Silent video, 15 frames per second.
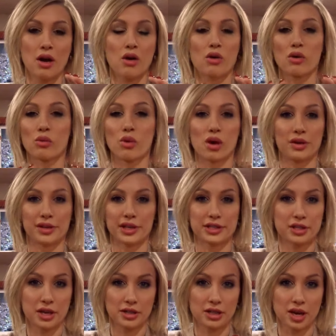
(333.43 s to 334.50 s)
or walnuts
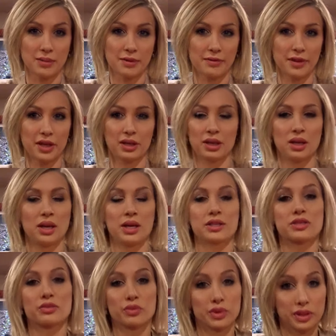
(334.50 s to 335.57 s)
on top of it.
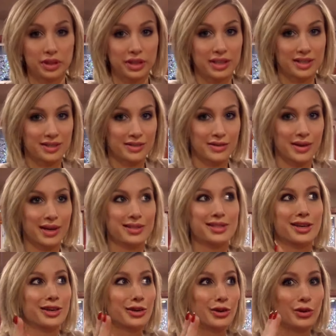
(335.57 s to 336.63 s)
It's really easy, you guys.
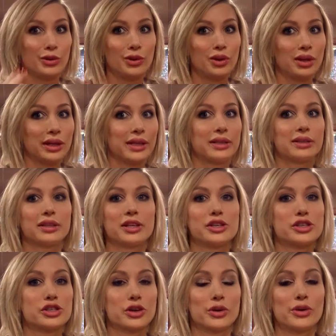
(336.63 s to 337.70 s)
Google it. They
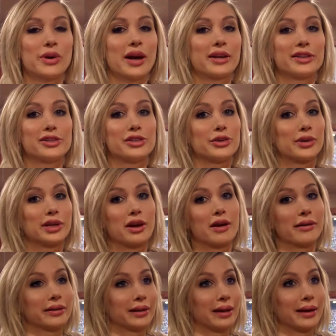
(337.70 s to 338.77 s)
show you how to do it
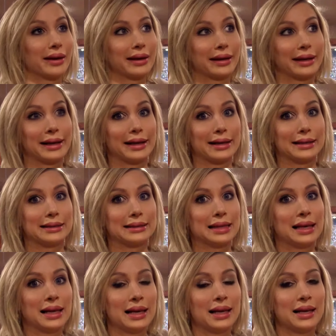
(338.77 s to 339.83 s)
online, and
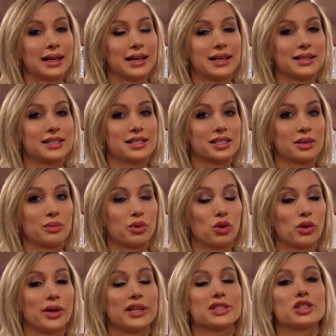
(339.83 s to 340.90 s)
it's
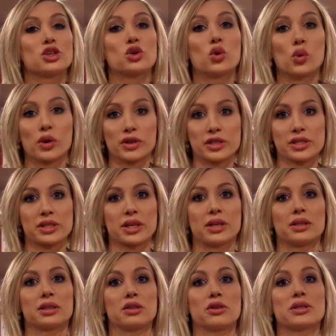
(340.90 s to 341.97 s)
simple, it's gorgeous, and
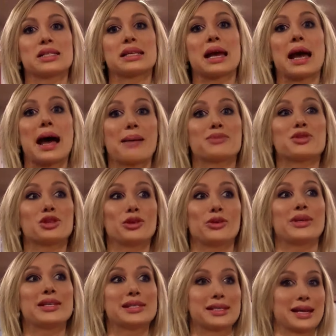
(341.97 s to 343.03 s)
it looks
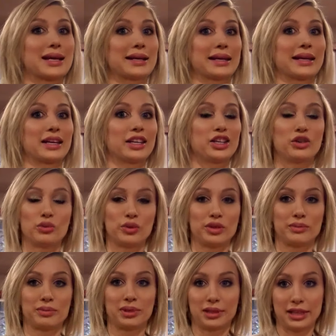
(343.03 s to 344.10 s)
absolutely stunning. You
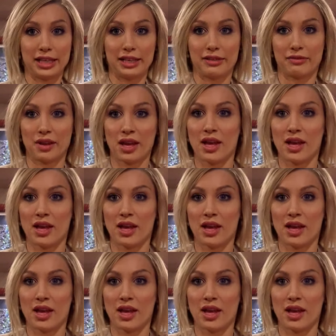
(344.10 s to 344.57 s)
wouldn't believe